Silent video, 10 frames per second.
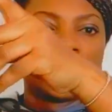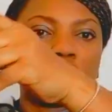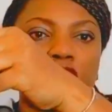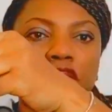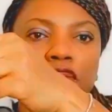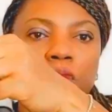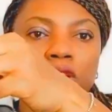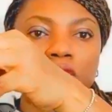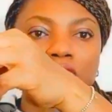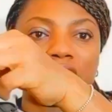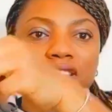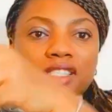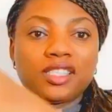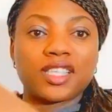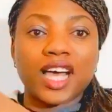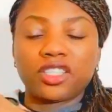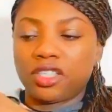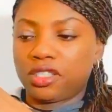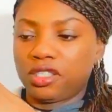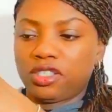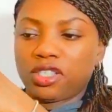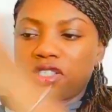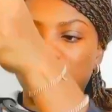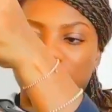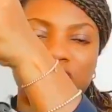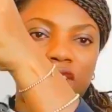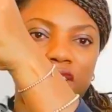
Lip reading: So if you want to detach it, just,